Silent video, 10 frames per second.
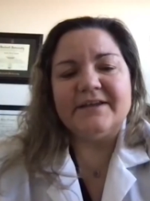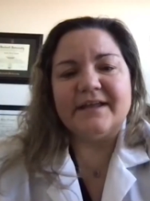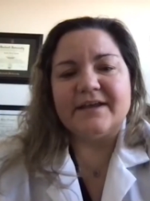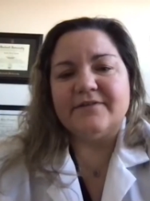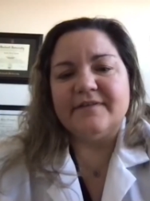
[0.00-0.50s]

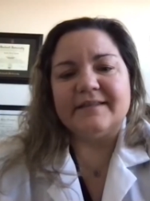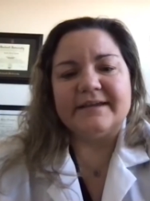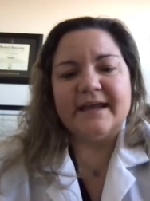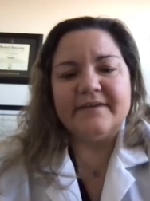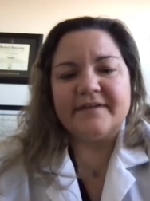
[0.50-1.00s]
like you said
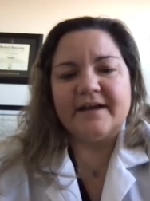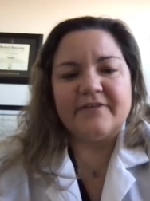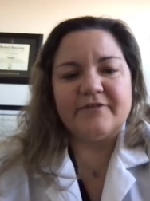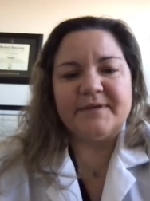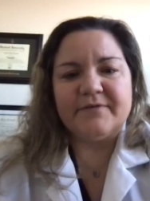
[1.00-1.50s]

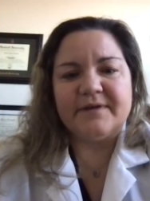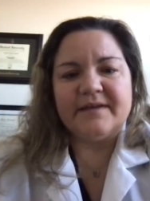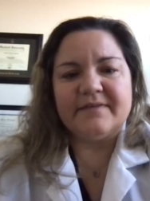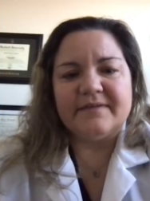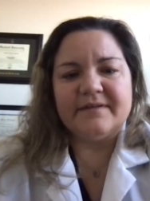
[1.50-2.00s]
liaisons
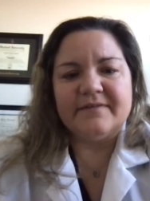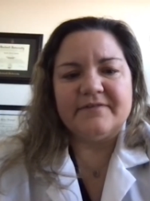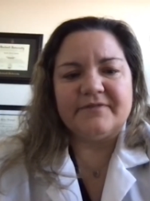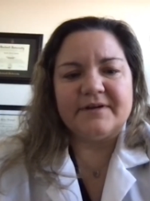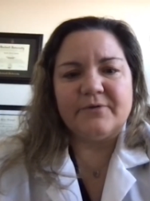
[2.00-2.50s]
between the
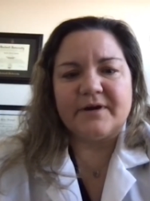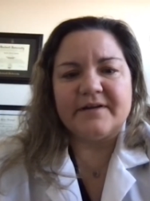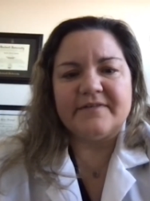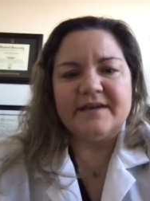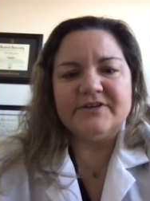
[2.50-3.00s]
different
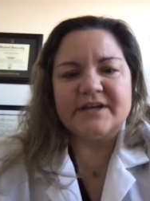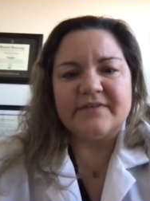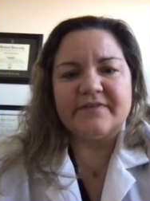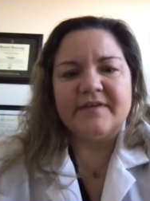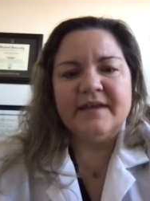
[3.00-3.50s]

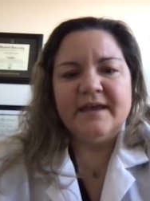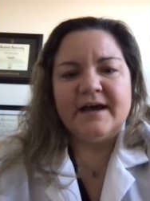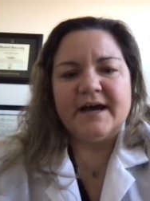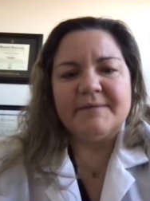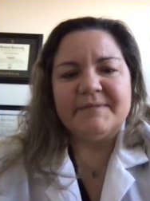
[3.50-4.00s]
organizations
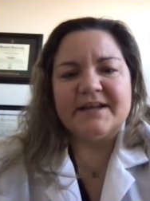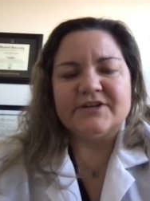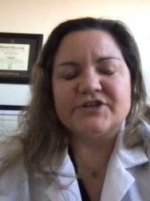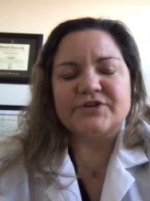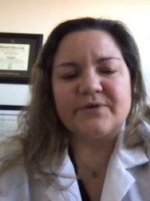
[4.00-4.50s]
um, and
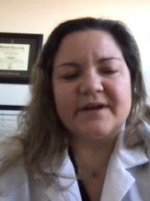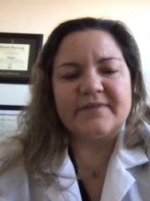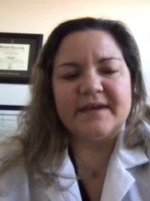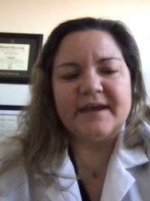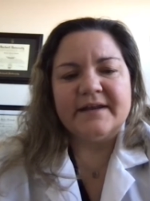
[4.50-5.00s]
ensuring
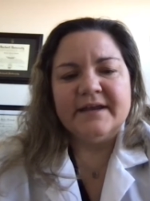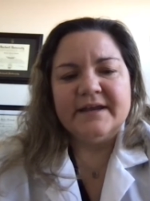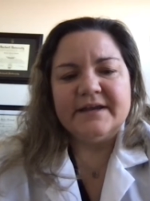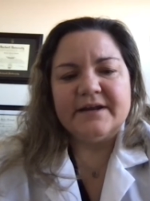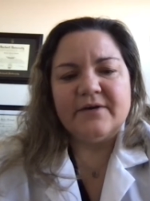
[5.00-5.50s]
that
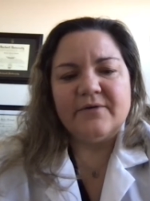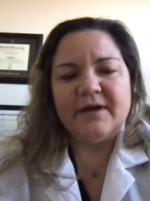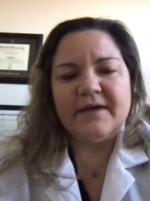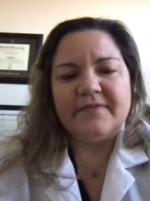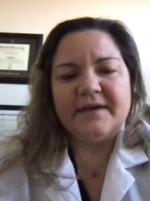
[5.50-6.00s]
you know
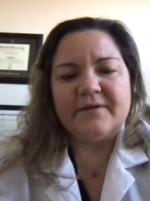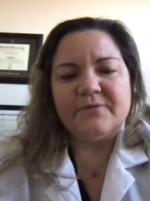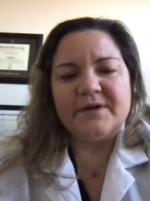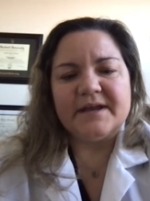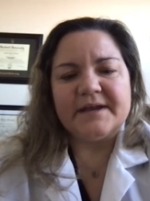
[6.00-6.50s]
uh, that
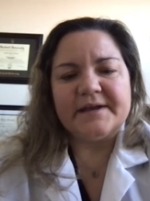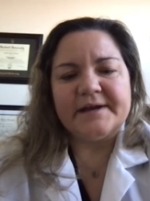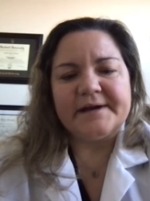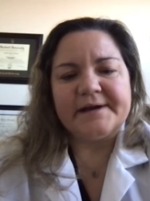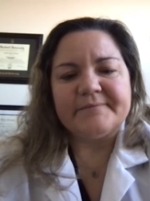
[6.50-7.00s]
we
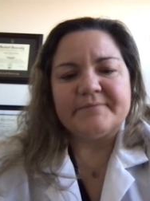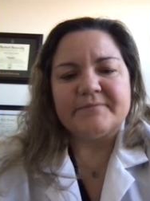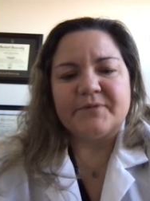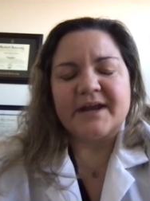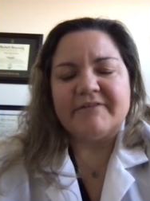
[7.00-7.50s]
um,
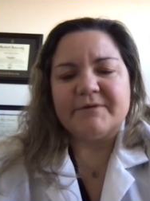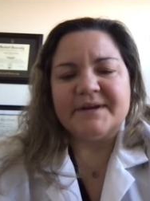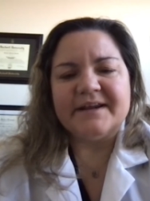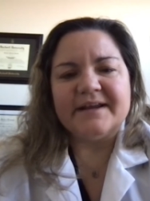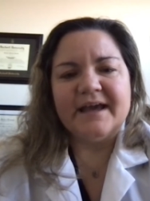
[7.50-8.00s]
bring
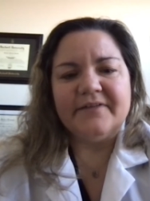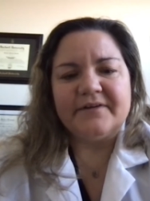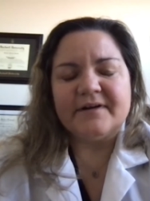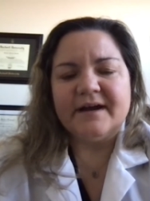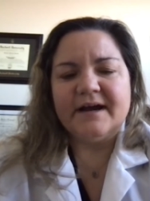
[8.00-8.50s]
everybody
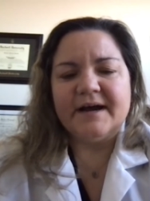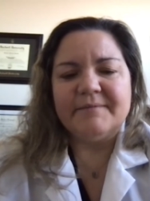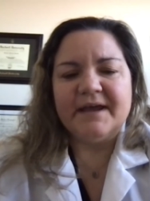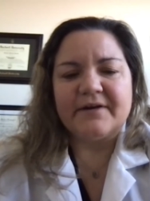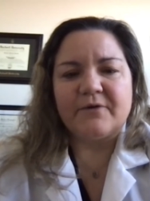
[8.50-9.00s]
together um,
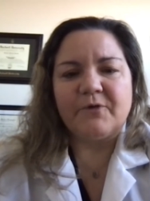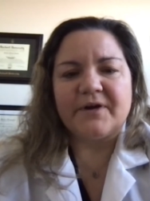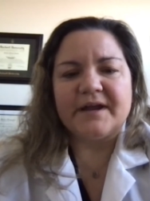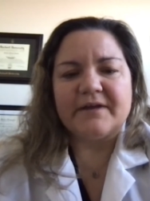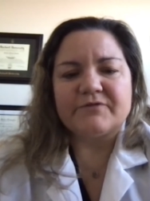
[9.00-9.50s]
and are
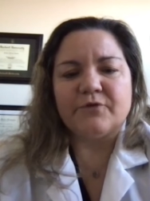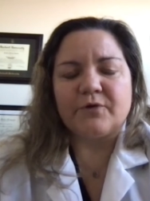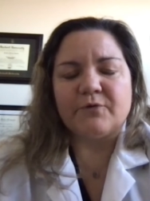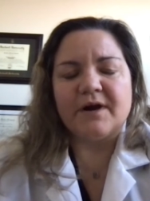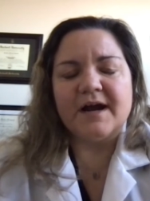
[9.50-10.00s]
working
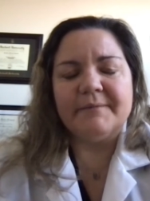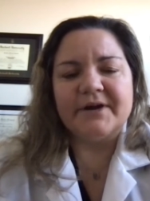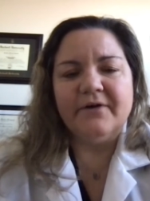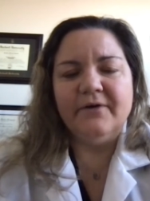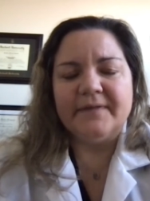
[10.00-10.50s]
toward one common
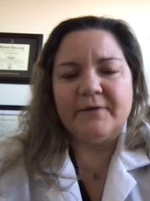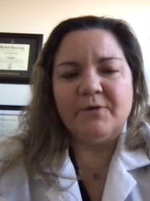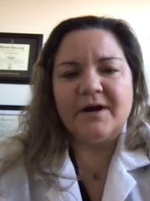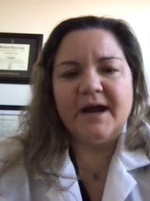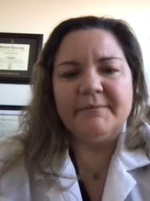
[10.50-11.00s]
goal and that
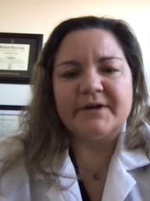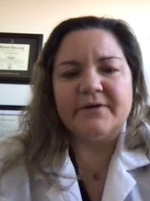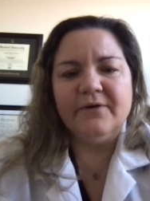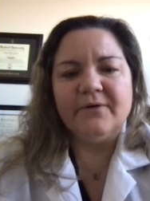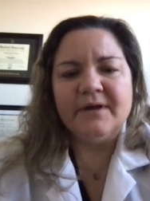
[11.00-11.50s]
one common
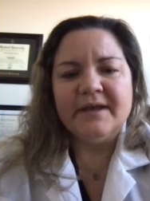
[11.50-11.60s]
goal